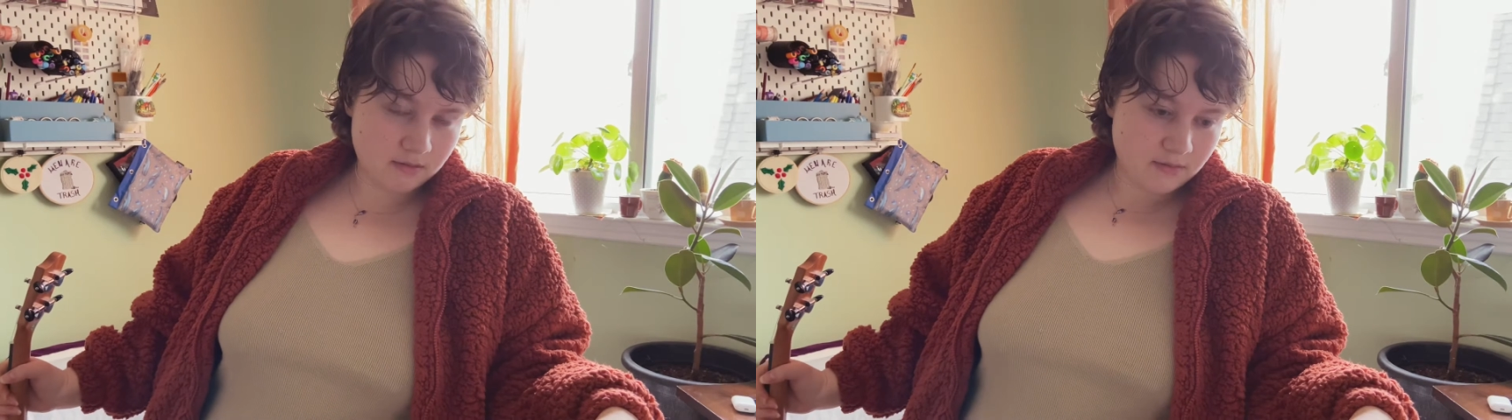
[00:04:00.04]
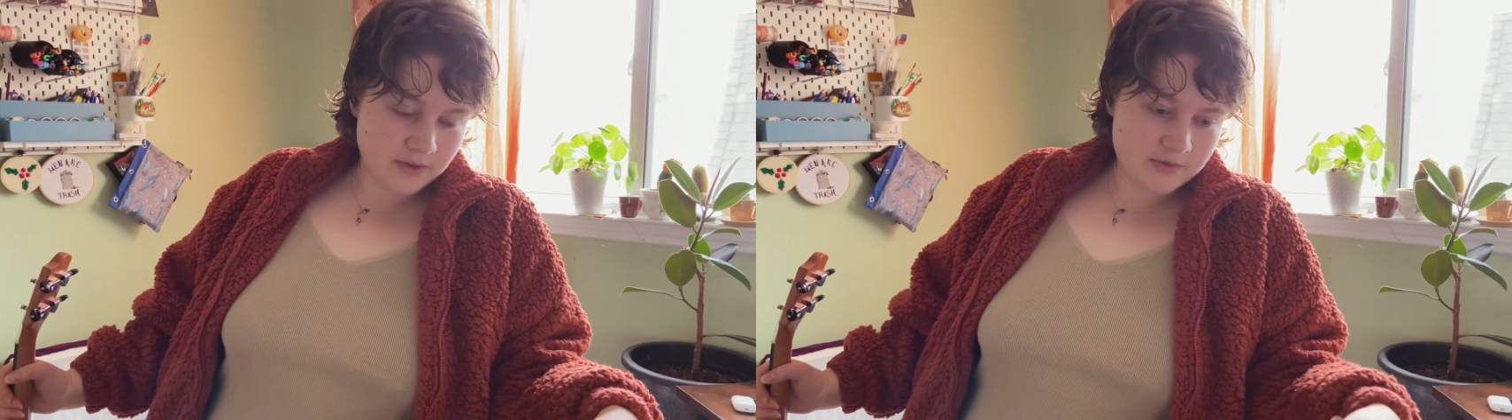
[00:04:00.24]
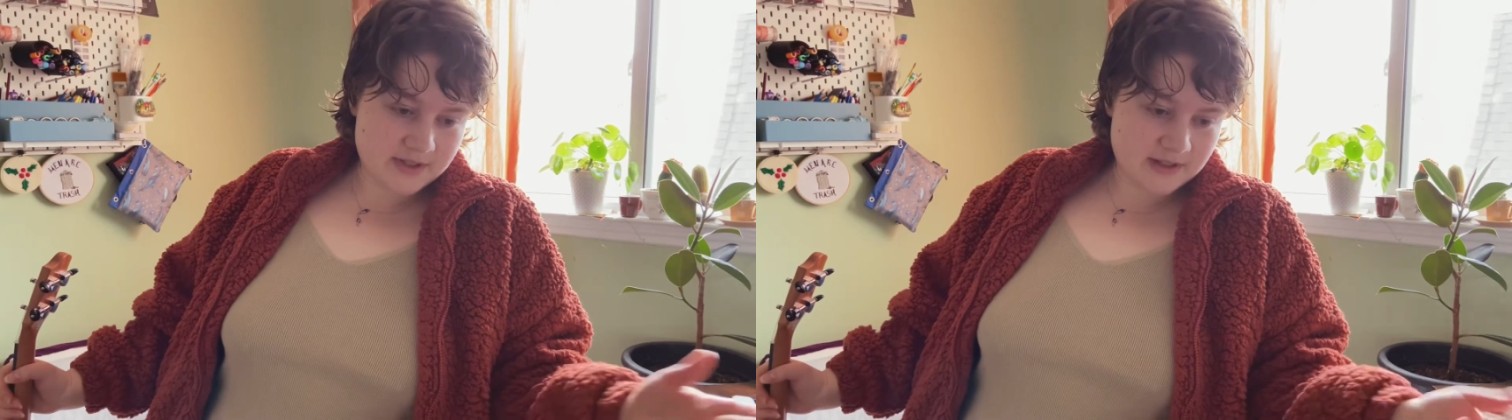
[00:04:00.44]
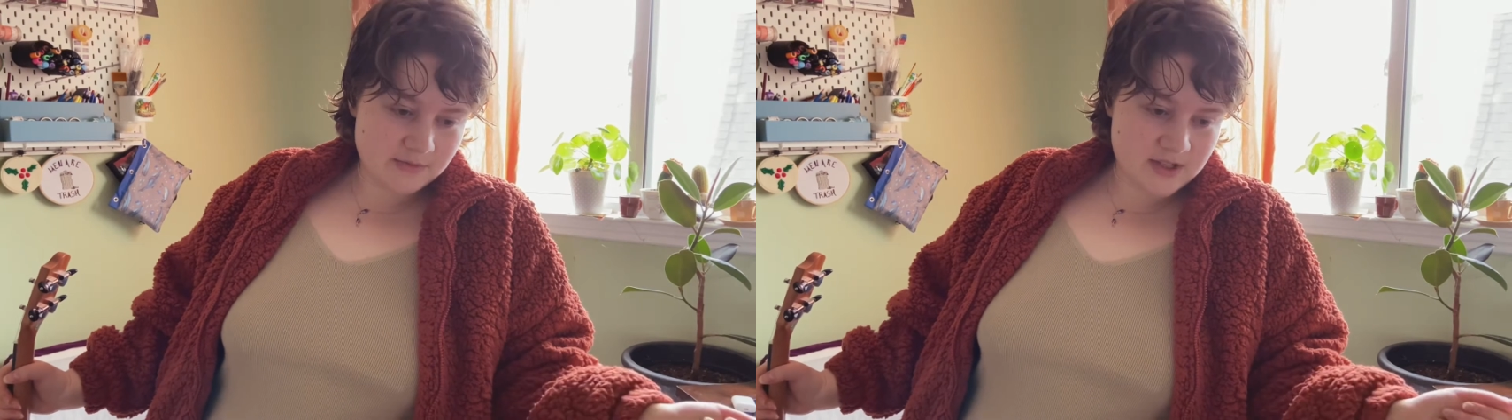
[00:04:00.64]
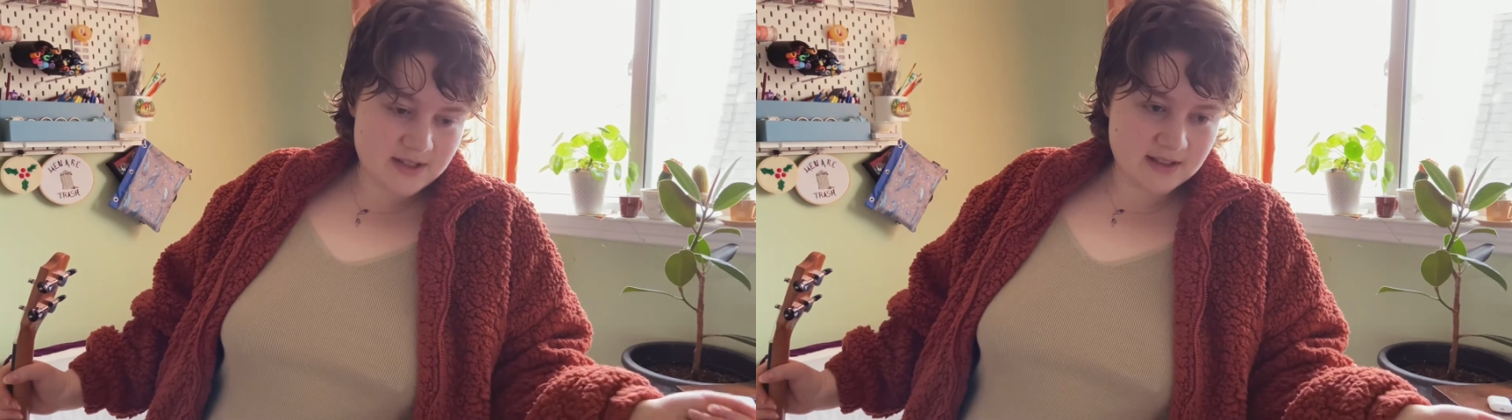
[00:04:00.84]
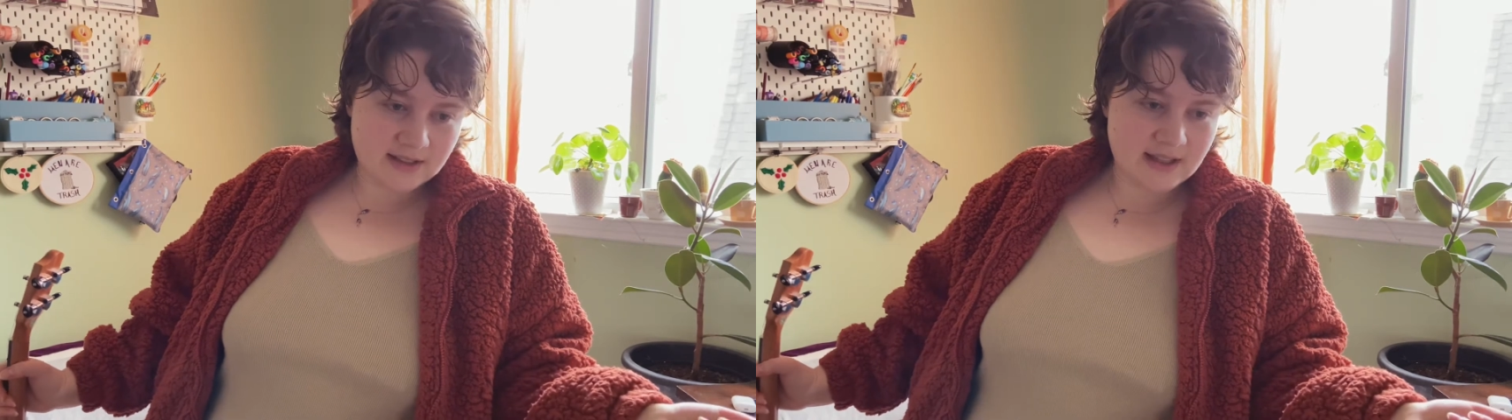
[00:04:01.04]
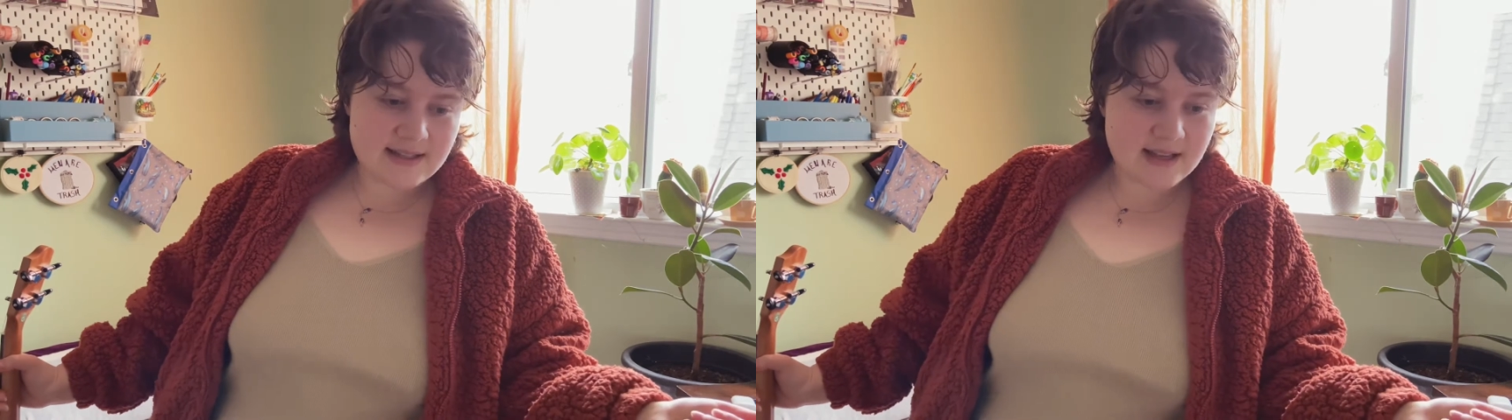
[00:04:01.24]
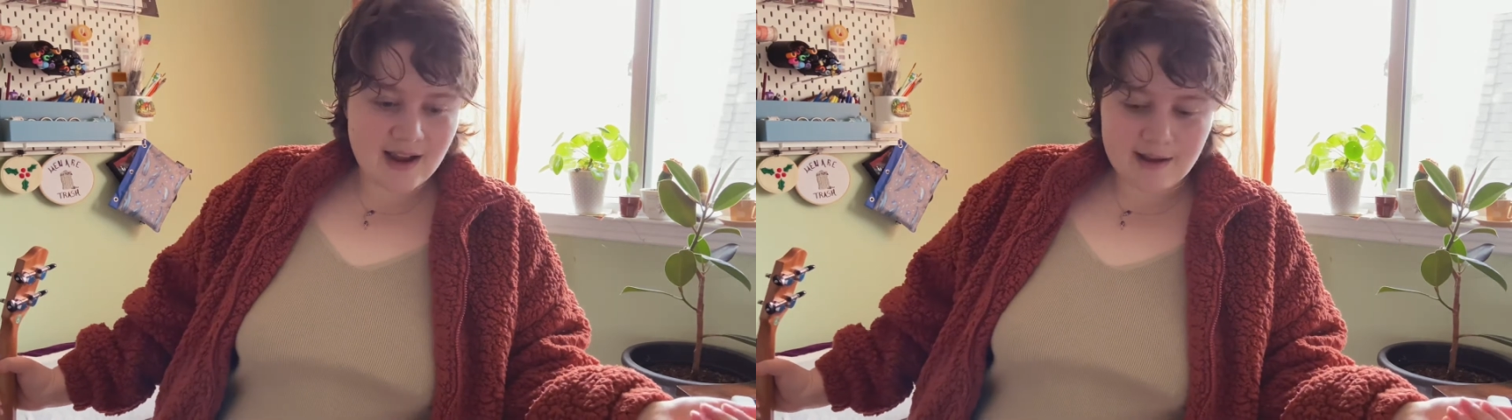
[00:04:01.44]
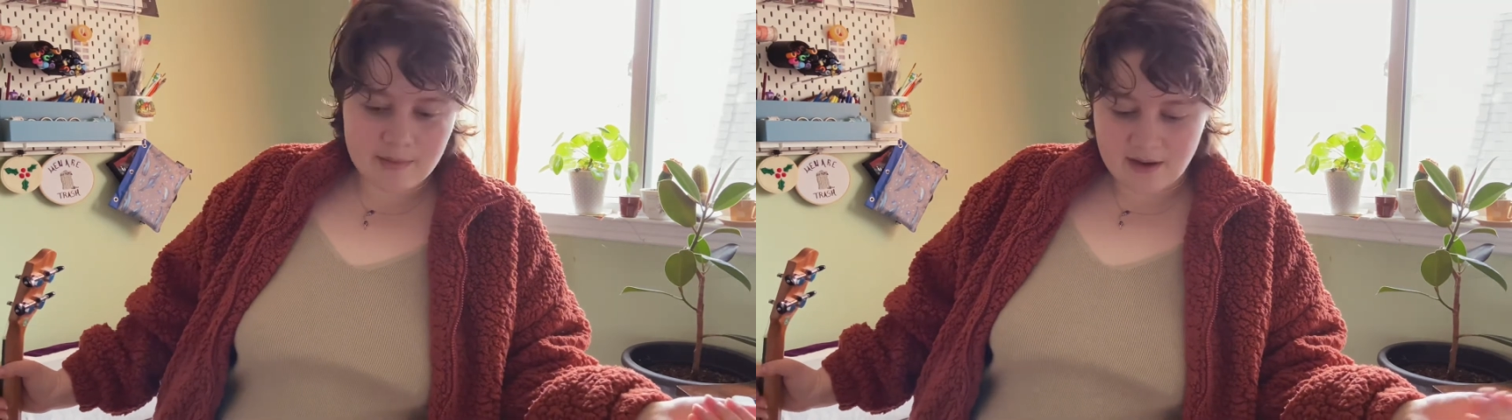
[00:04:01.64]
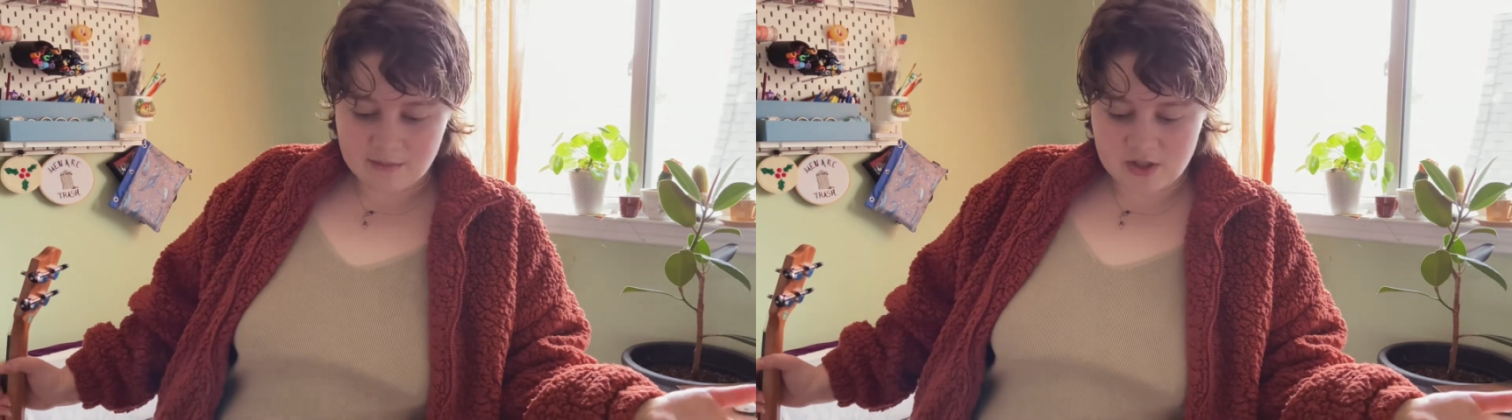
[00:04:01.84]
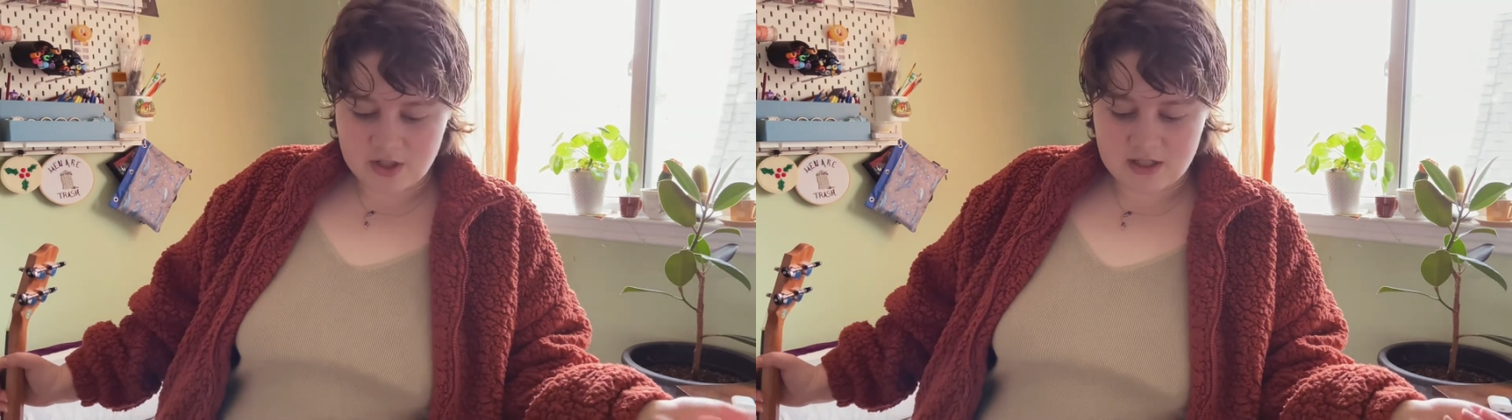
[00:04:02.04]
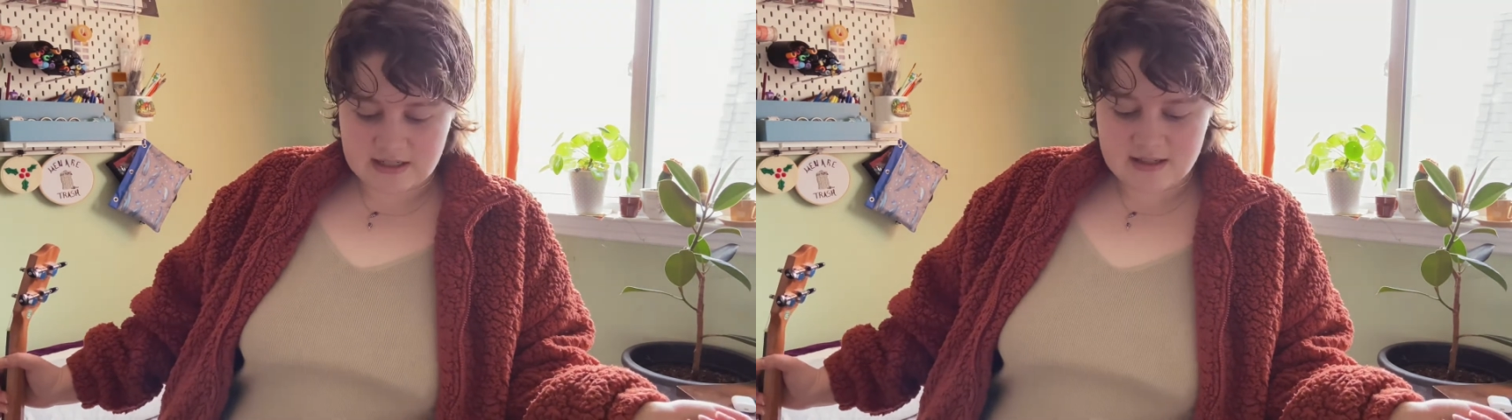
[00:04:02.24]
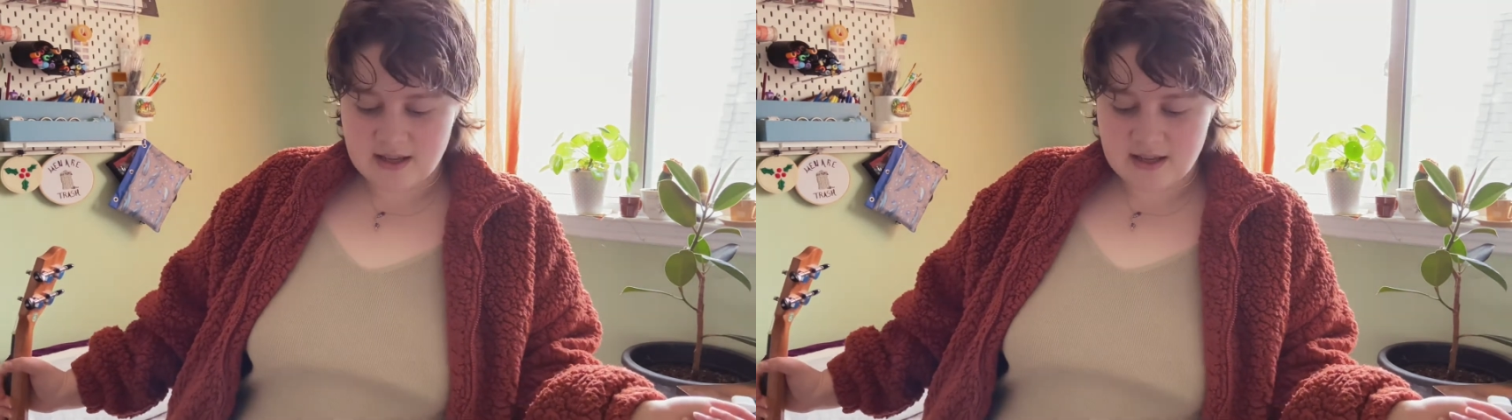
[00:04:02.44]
but for some reason, unless I become a genius